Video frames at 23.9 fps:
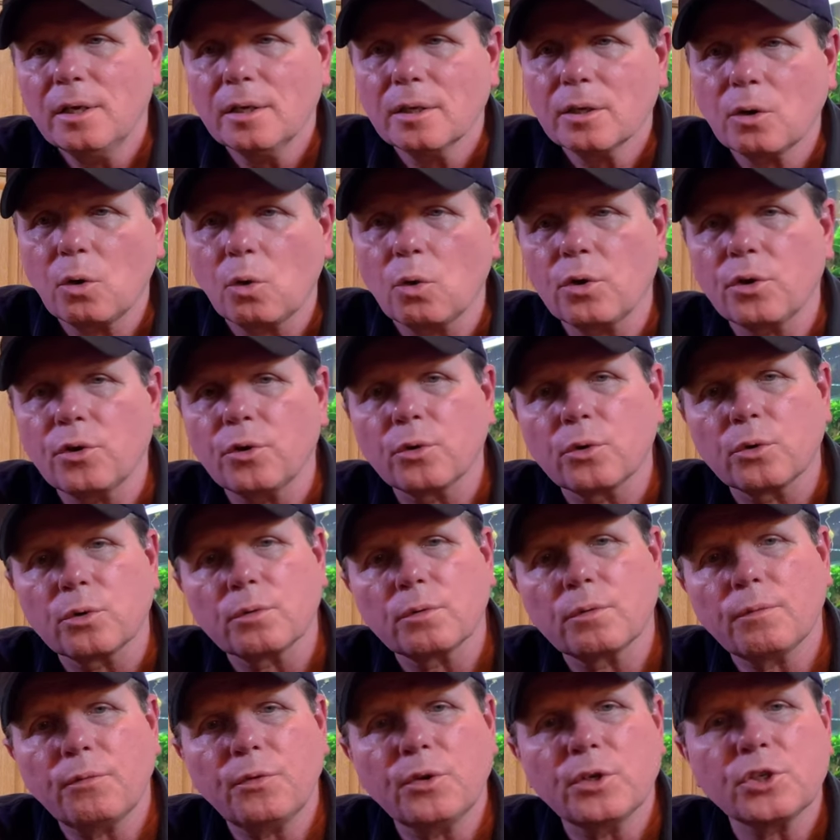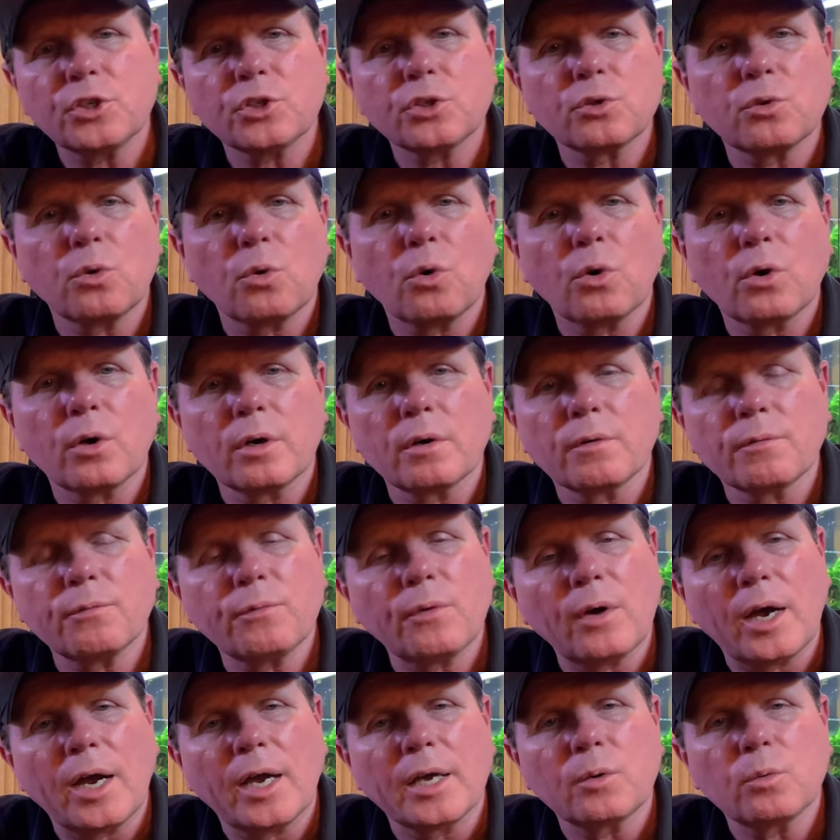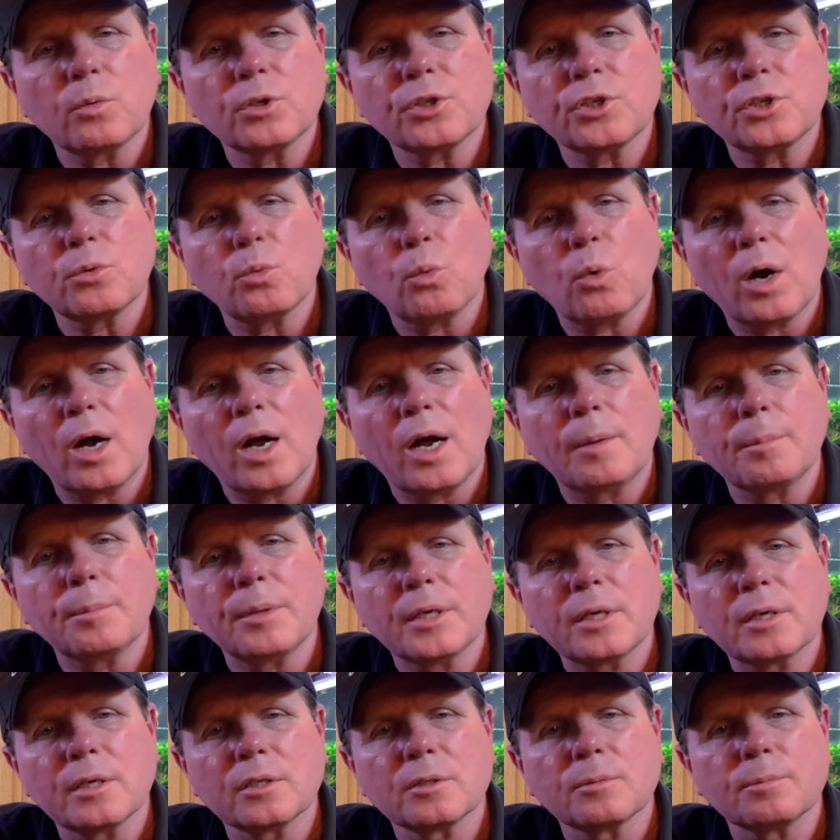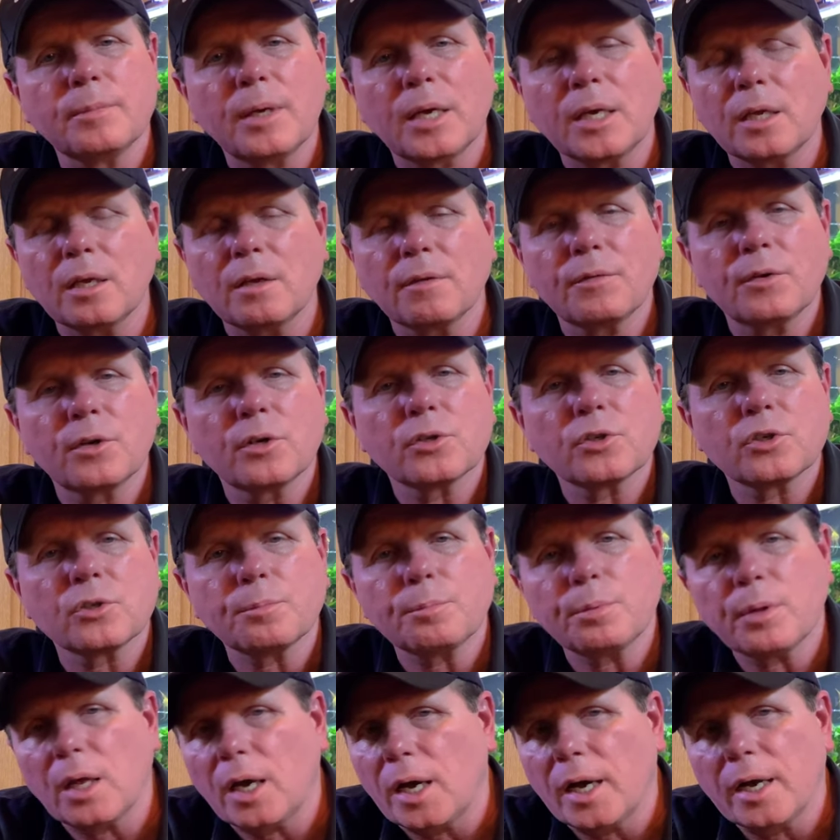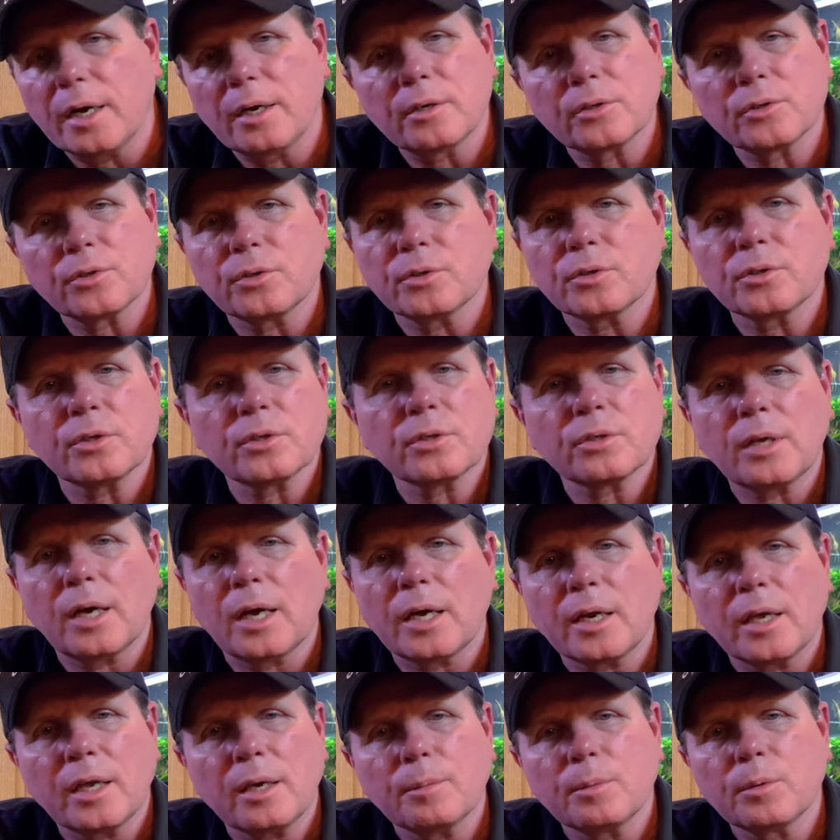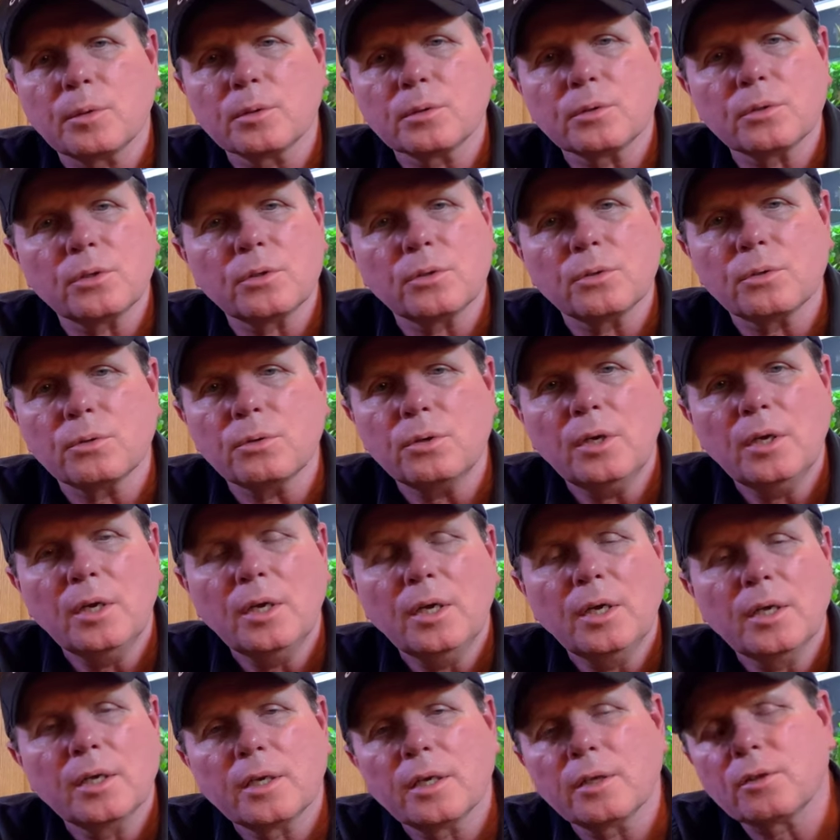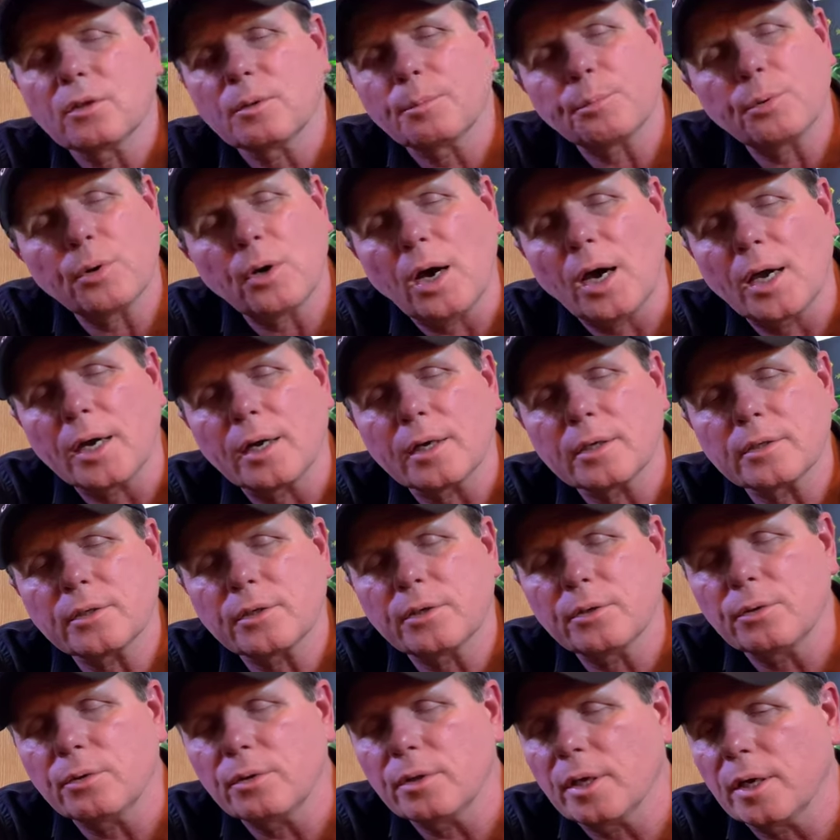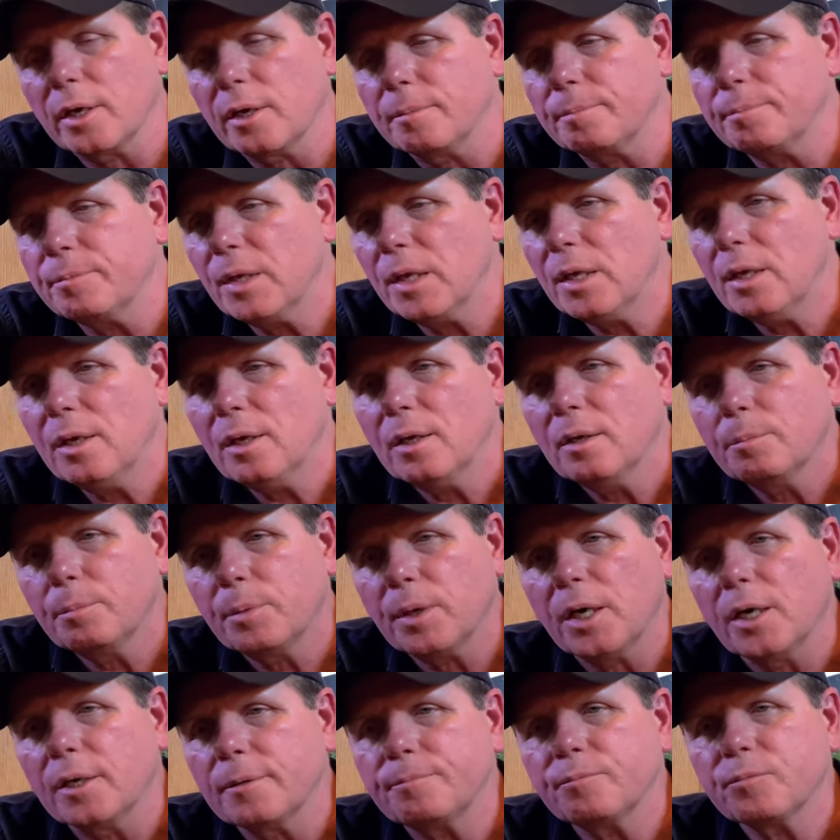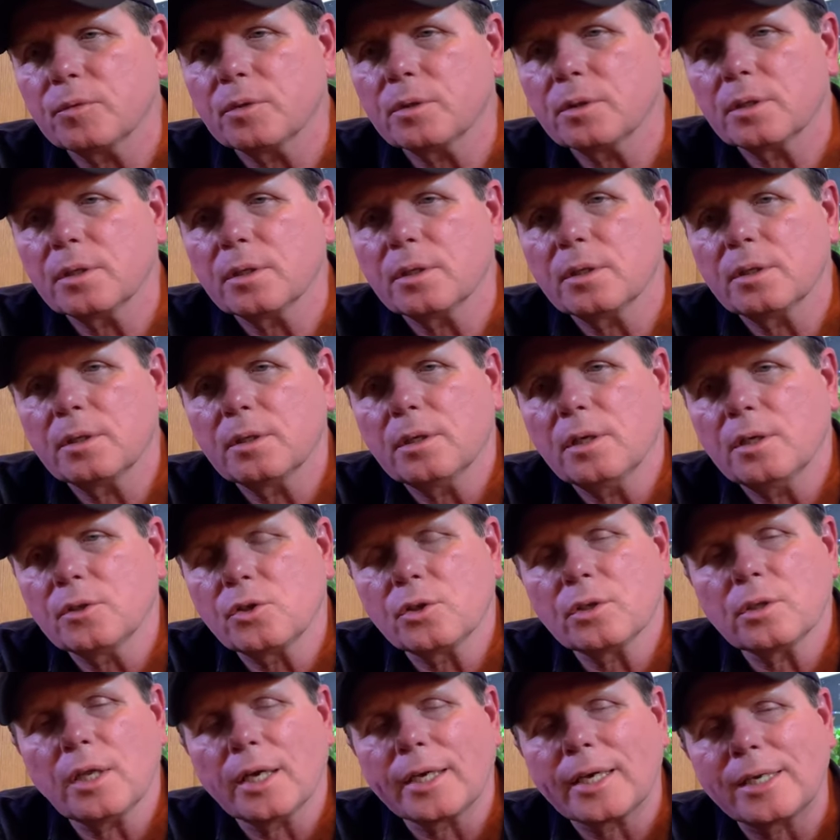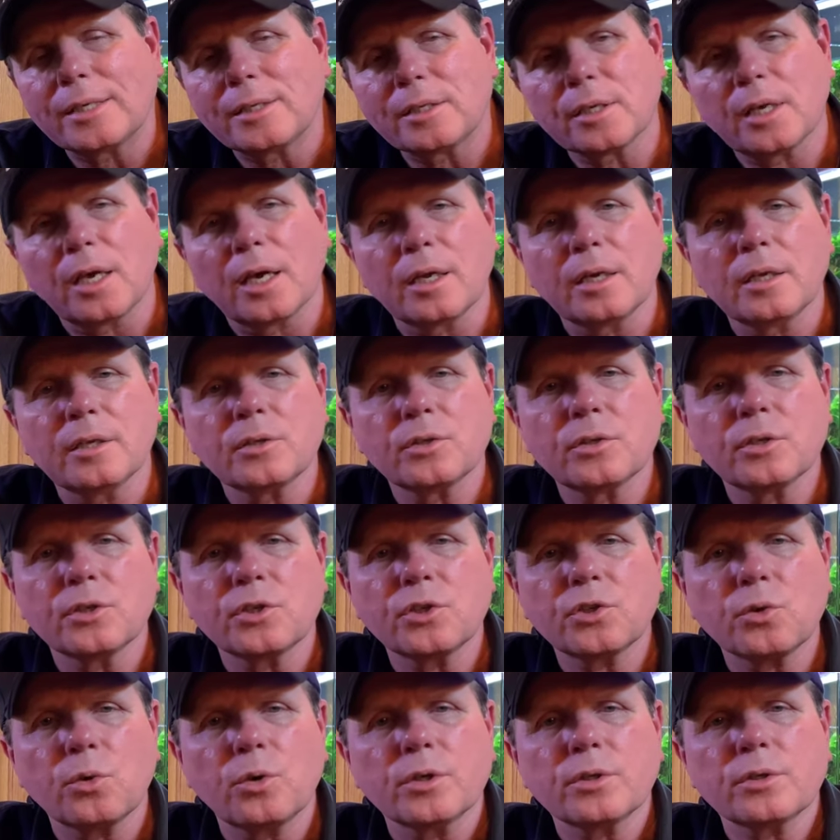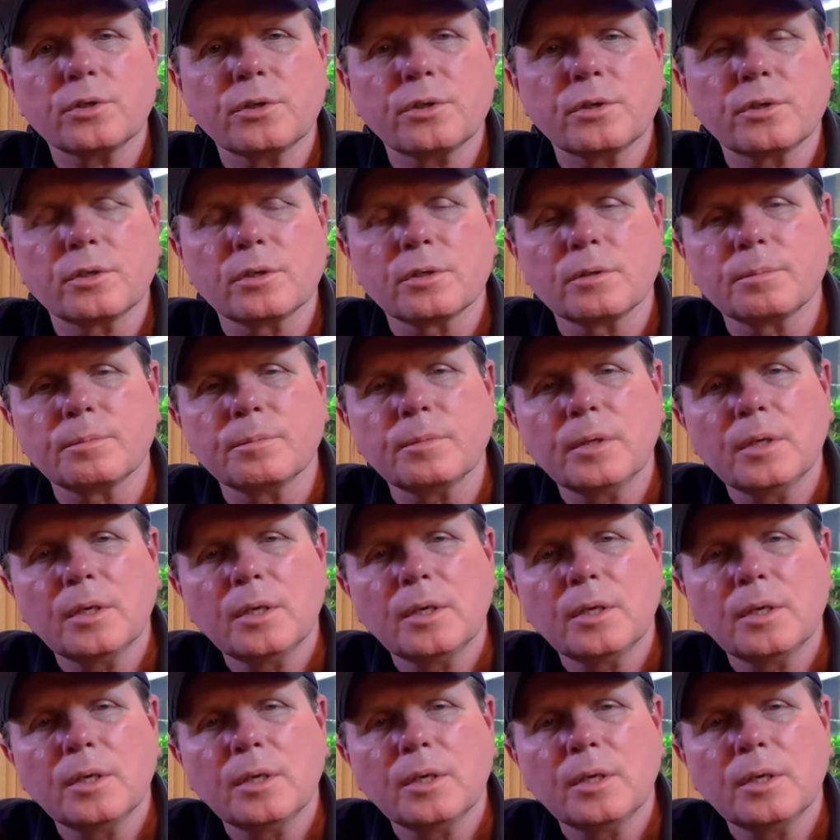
go to your fish store and find what you want because many of their suppliers are just not able to get the product to them. But it's like I said, it's a short-term